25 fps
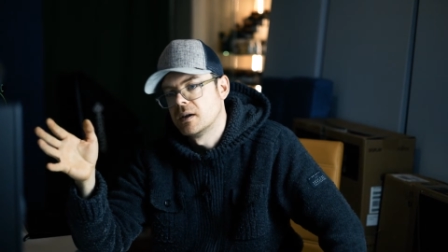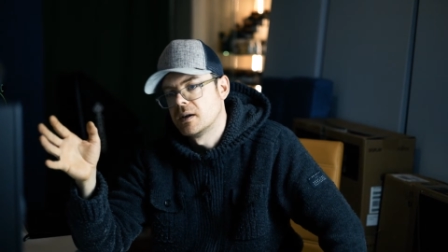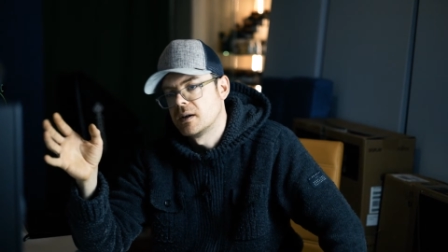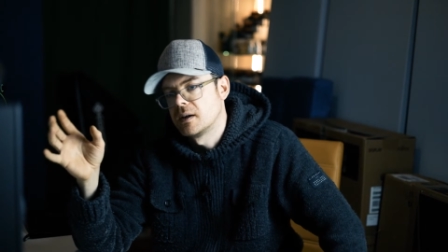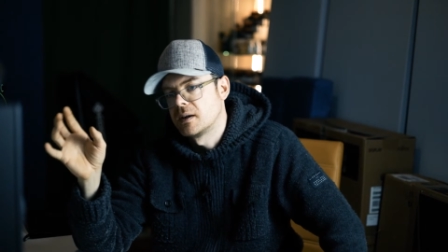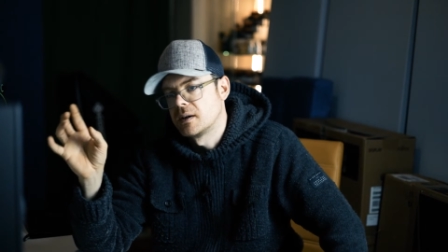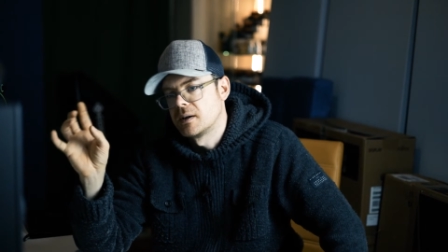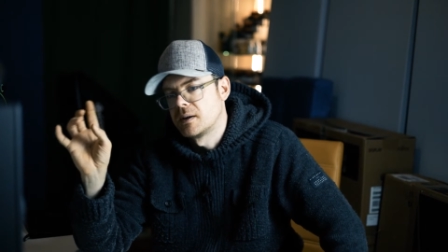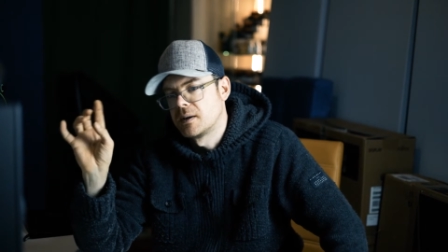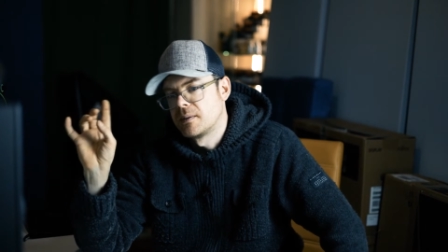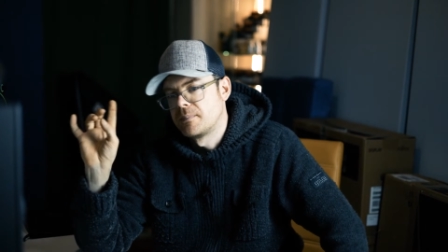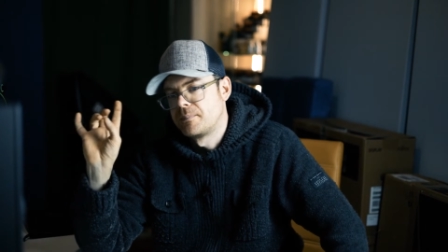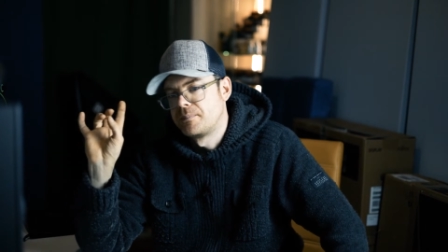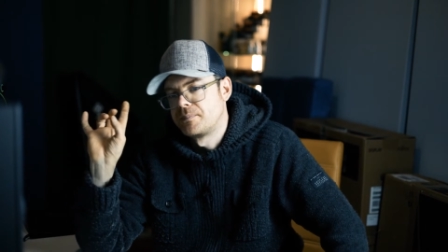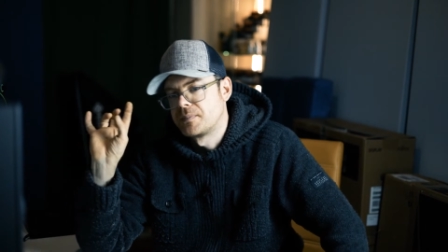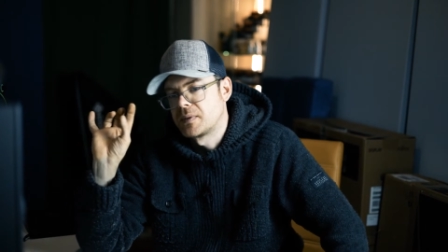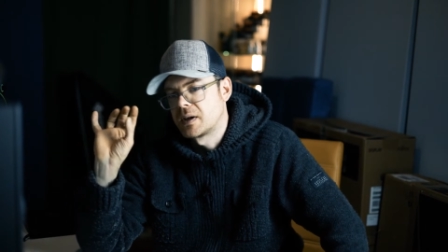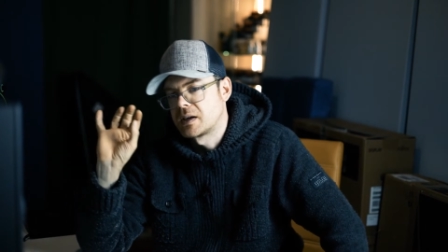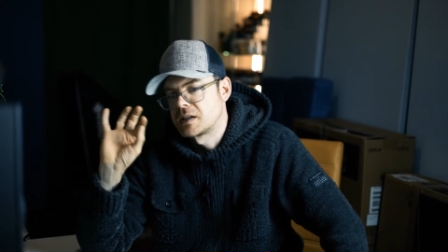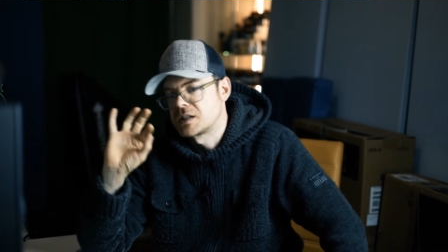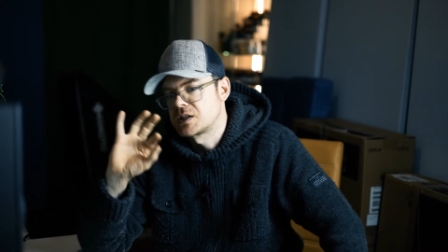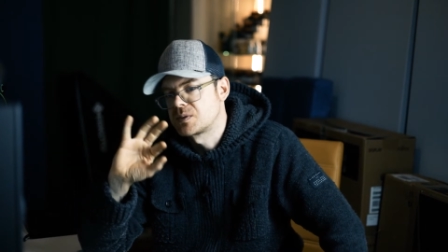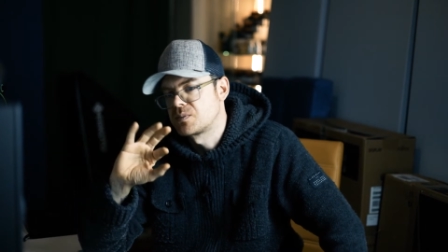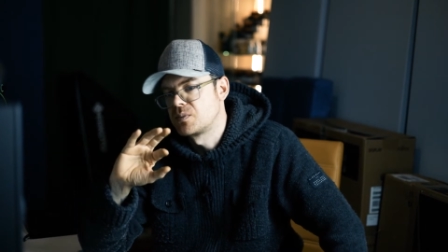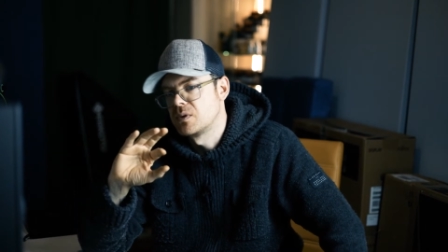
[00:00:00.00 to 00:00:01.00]

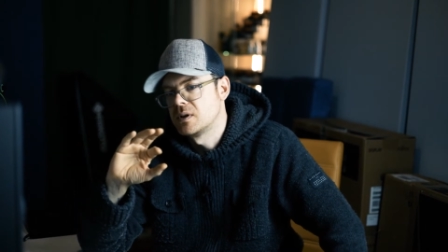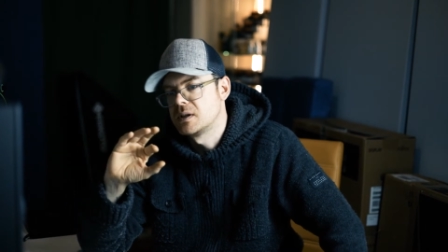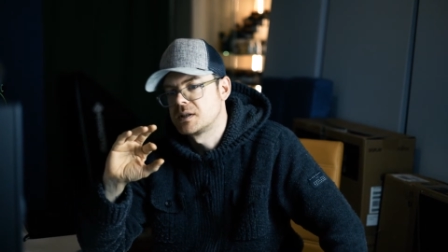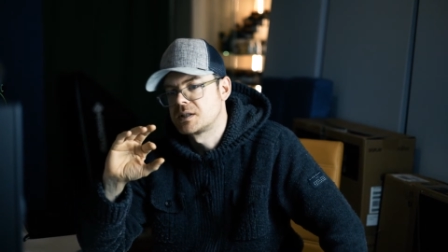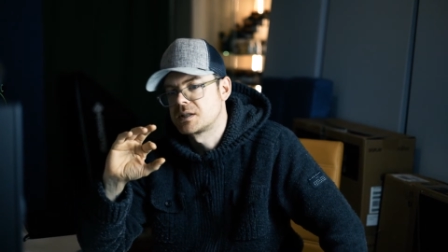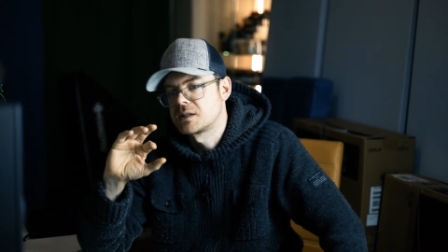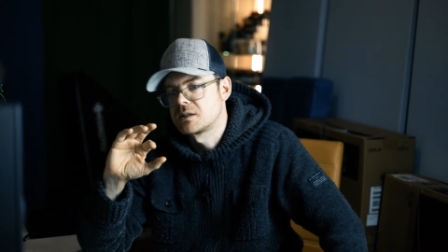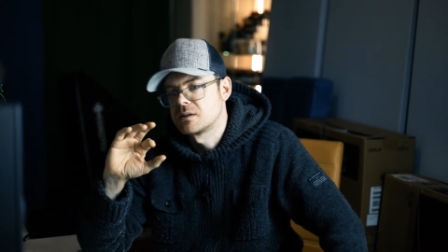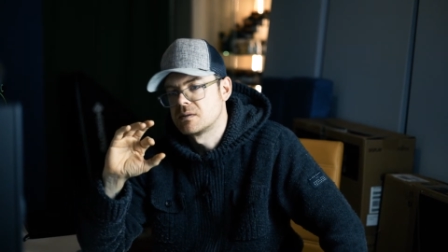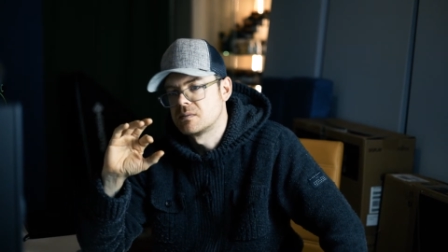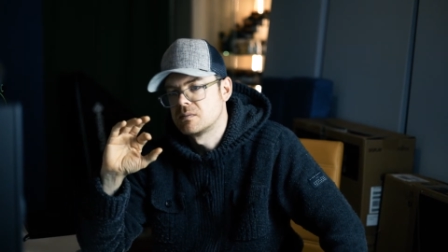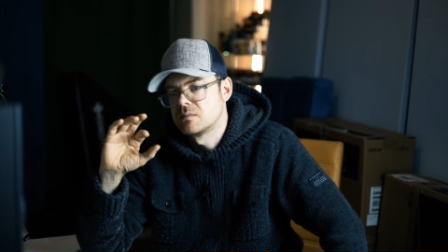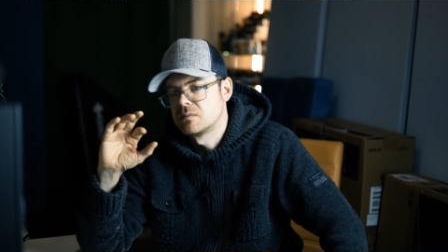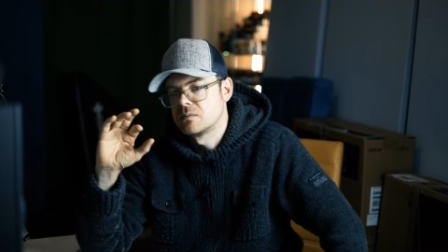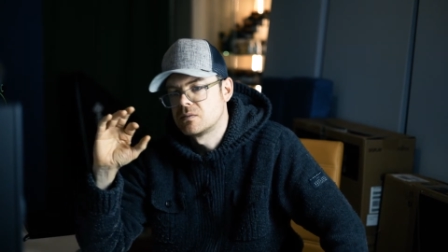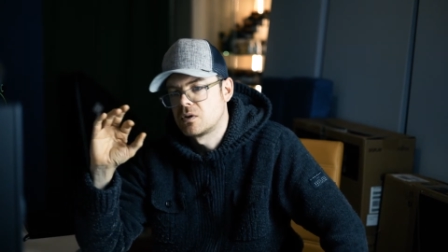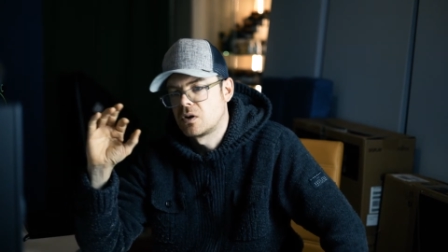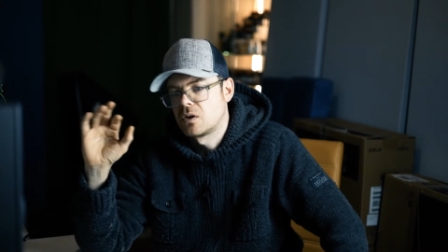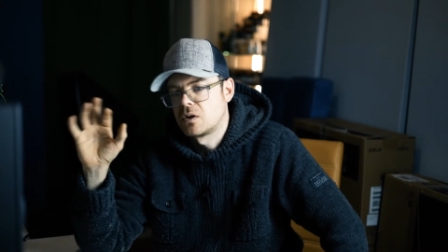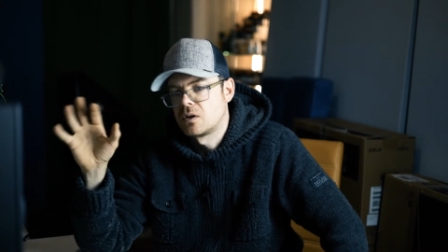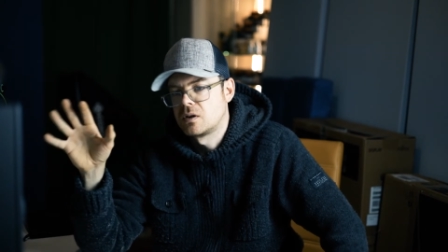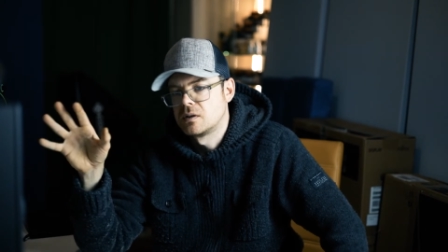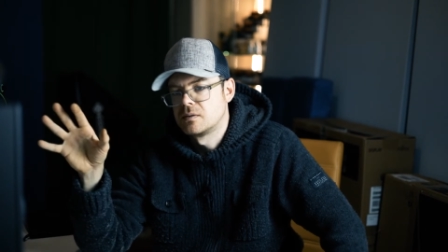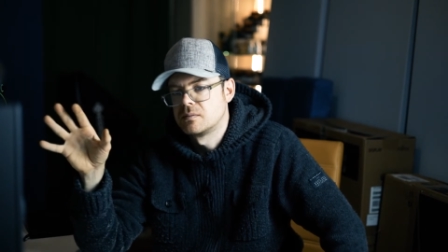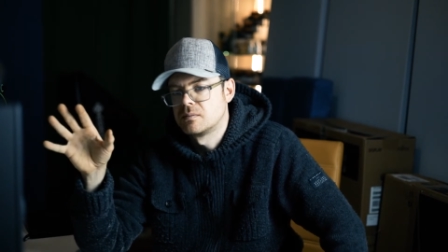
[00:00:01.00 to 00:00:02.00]
I sprayed some
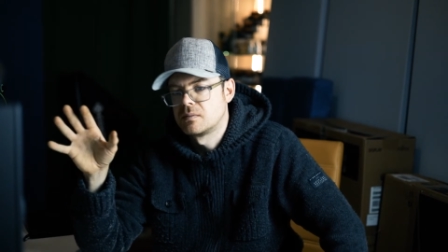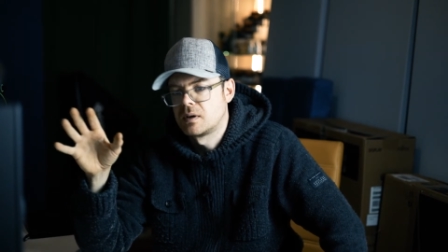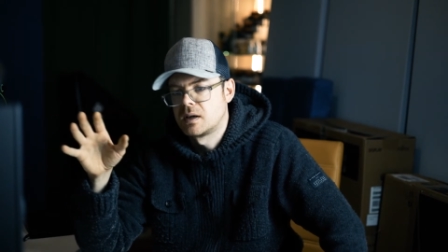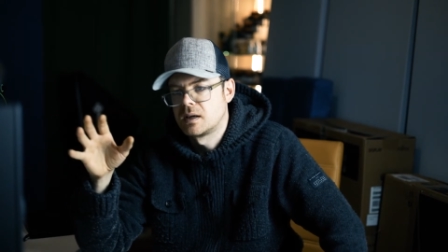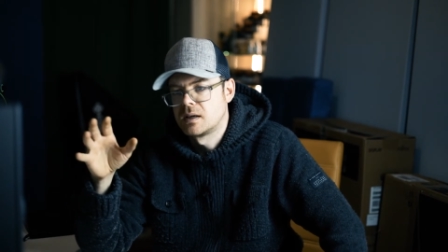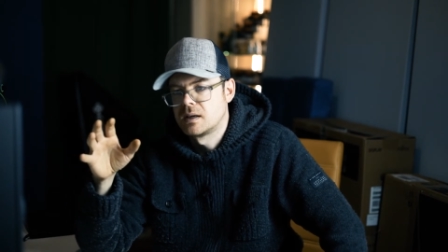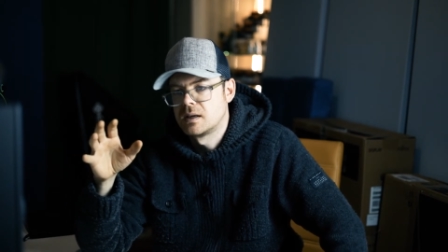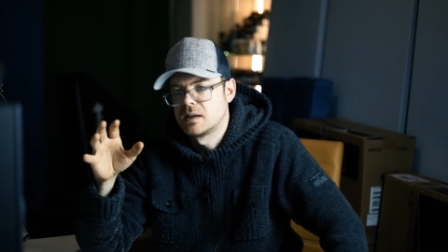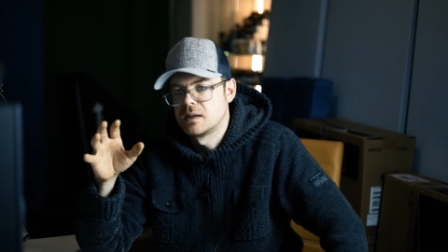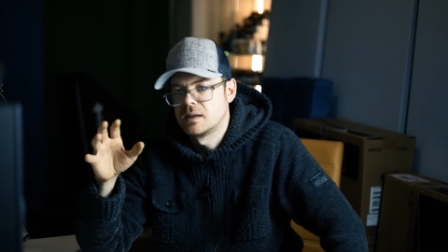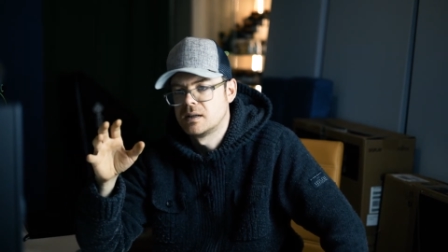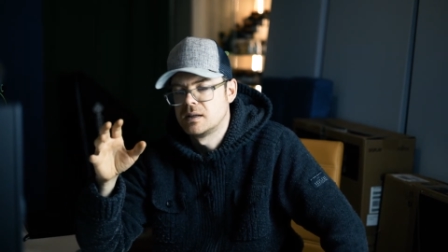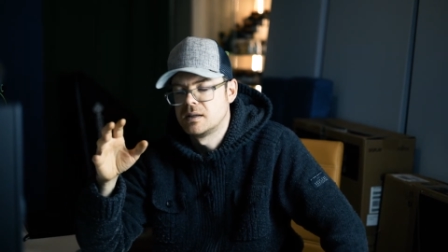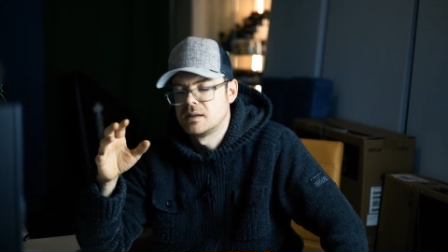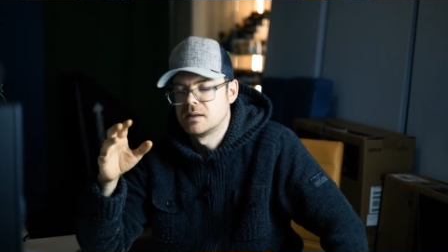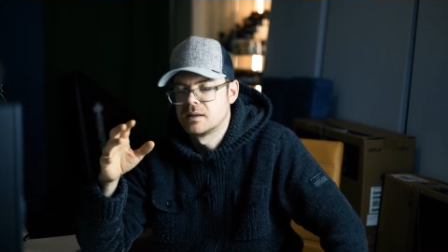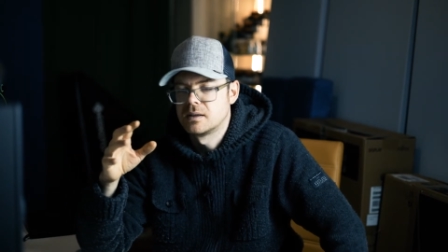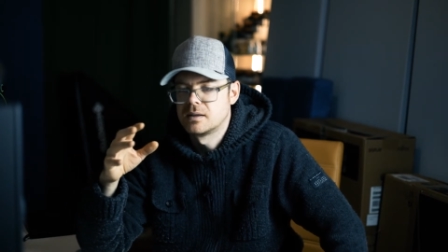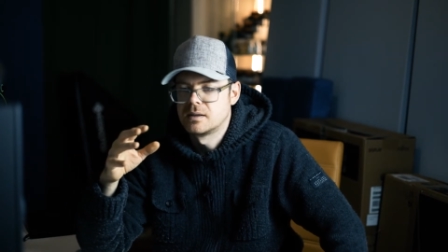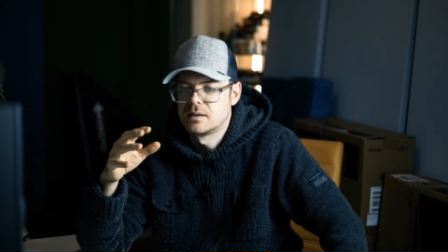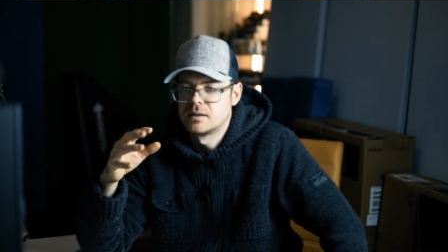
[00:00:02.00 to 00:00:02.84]
on my